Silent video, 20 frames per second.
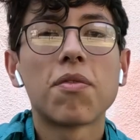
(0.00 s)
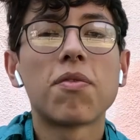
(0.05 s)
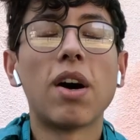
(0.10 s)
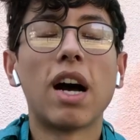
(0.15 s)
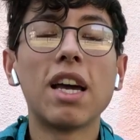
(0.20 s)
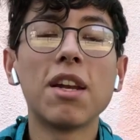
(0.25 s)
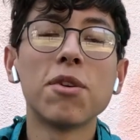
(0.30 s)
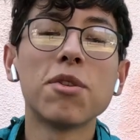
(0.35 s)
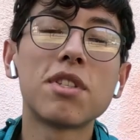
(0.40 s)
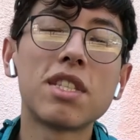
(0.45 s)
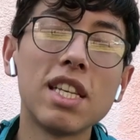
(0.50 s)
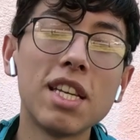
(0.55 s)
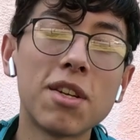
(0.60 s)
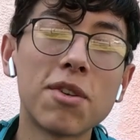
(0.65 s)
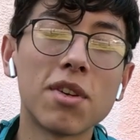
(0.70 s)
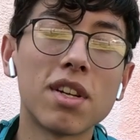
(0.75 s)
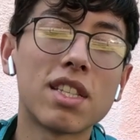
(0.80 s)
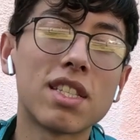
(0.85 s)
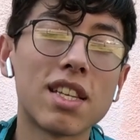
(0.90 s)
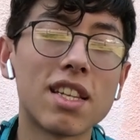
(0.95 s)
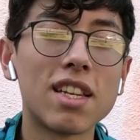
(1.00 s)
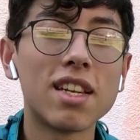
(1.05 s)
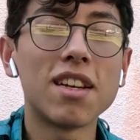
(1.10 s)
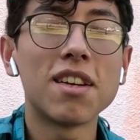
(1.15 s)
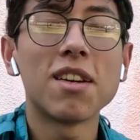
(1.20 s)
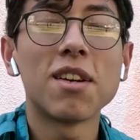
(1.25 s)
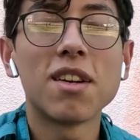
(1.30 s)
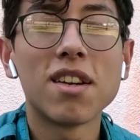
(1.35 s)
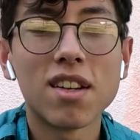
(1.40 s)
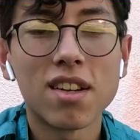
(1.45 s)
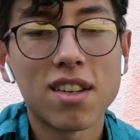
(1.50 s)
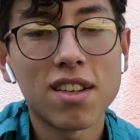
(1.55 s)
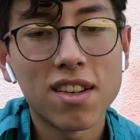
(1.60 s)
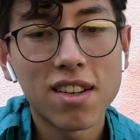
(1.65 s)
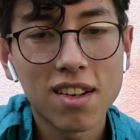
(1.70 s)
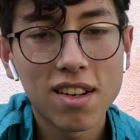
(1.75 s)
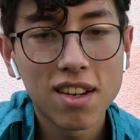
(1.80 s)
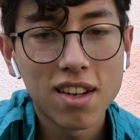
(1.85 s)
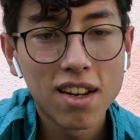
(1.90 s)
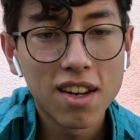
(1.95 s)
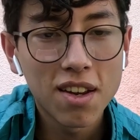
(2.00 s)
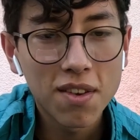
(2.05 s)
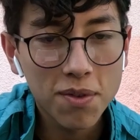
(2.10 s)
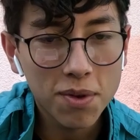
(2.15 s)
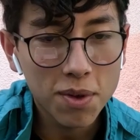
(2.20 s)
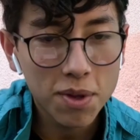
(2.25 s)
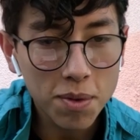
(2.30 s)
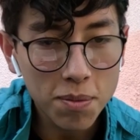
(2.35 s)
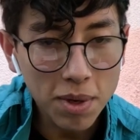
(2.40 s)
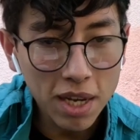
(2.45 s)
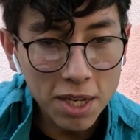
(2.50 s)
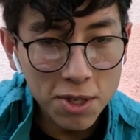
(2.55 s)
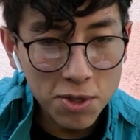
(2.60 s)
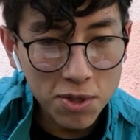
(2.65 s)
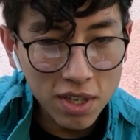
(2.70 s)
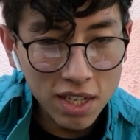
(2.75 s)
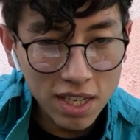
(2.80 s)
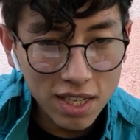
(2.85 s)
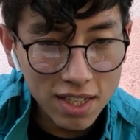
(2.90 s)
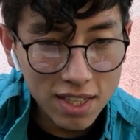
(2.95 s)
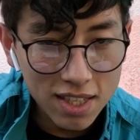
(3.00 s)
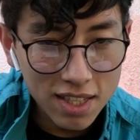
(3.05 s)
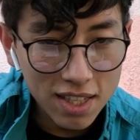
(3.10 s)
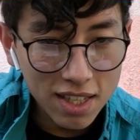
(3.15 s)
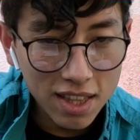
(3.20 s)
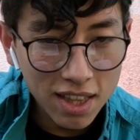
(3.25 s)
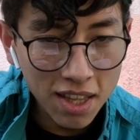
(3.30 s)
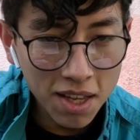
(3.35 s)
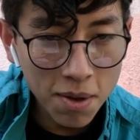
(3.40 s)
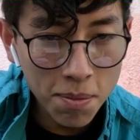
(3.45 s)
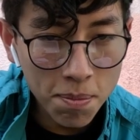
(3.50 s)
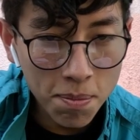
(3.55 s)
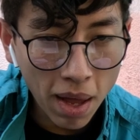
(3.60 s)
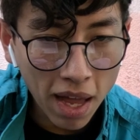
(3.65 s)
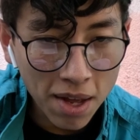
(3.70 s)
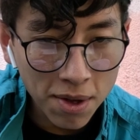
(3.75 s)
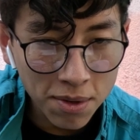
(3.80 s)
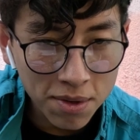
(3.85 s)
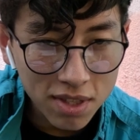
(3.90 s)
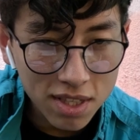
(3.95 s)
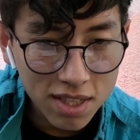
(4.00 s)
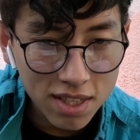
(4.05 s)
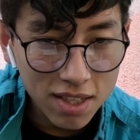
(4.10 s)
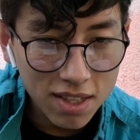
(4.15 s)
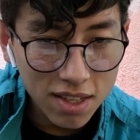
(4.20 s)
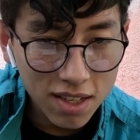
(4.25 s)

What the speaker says: Final secrets in here for the matrix, the mount